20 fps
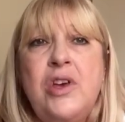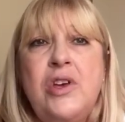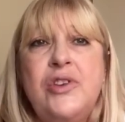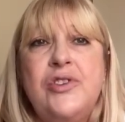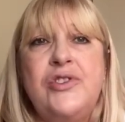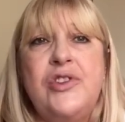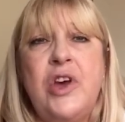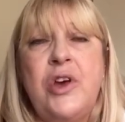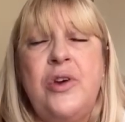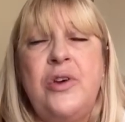
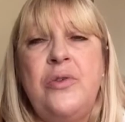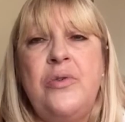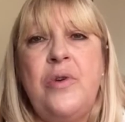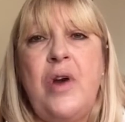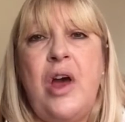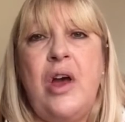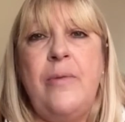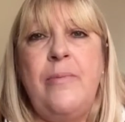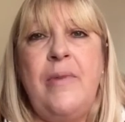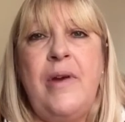So
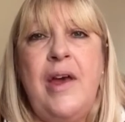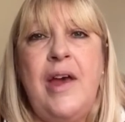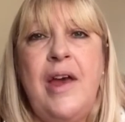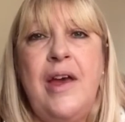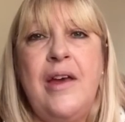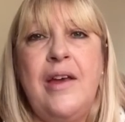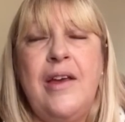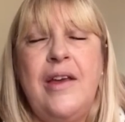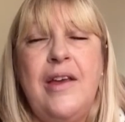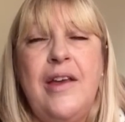
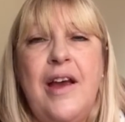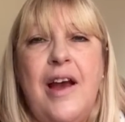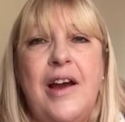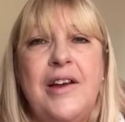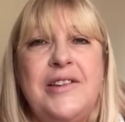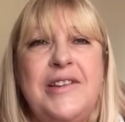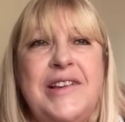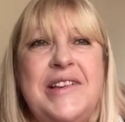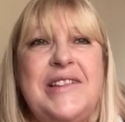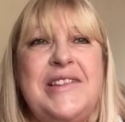I
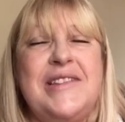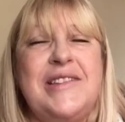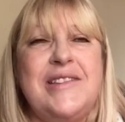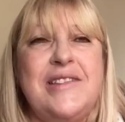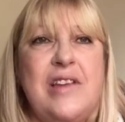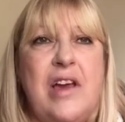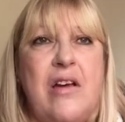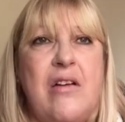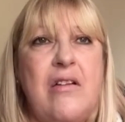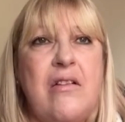did
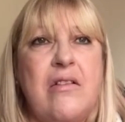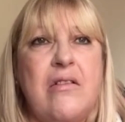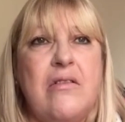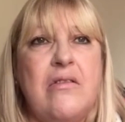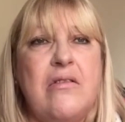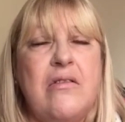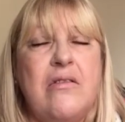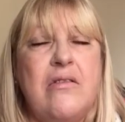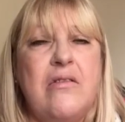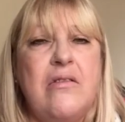start
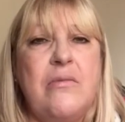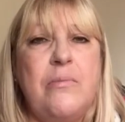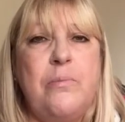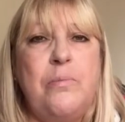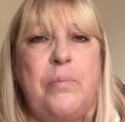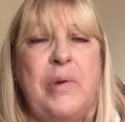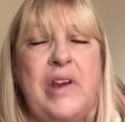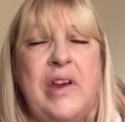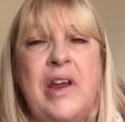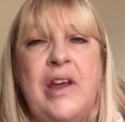
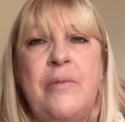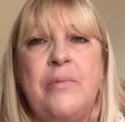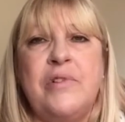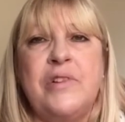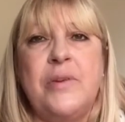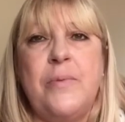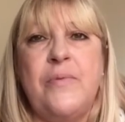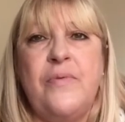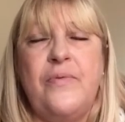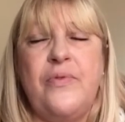being able
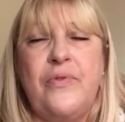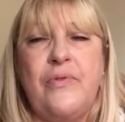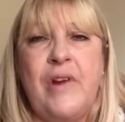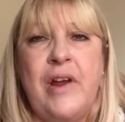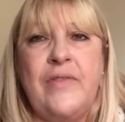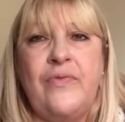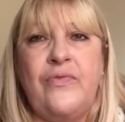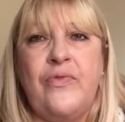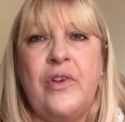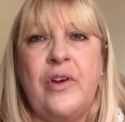to
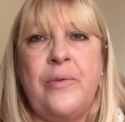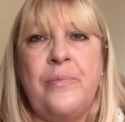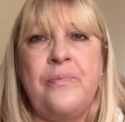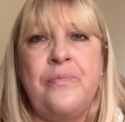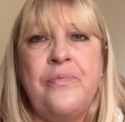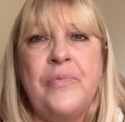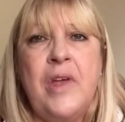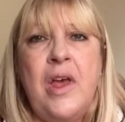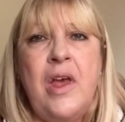thread them.